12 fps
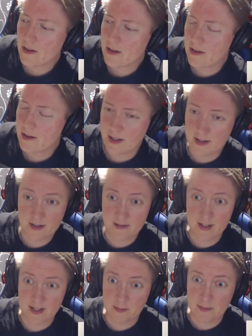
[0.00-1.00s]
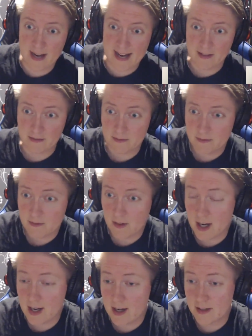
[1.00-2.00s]
this man
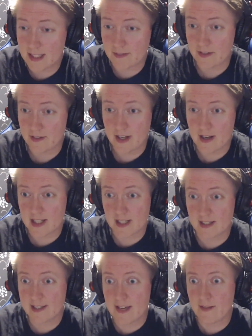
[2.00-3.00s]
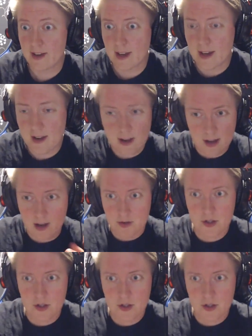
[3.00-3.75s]
definitely isn't leaving. He goes